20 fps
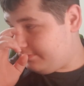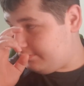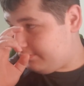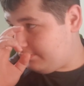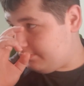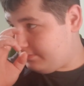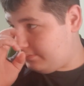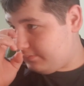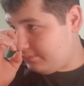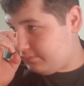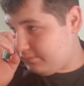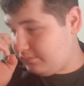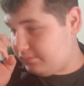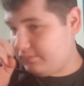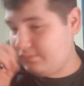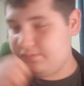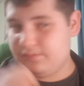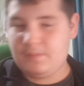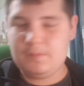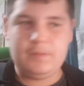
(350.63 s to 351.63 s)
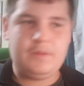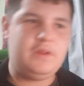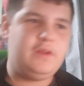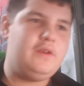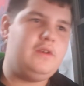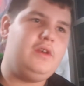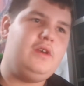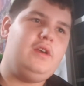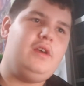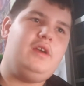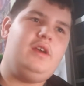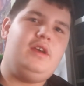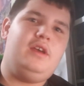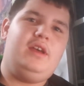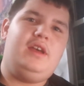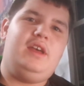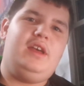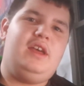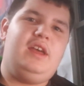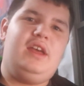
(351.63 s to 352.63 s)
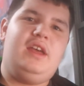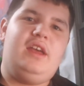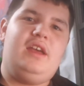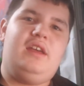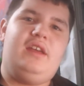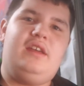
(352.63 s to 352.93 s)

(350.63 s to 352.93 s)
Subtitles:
No one is speaking in this clip.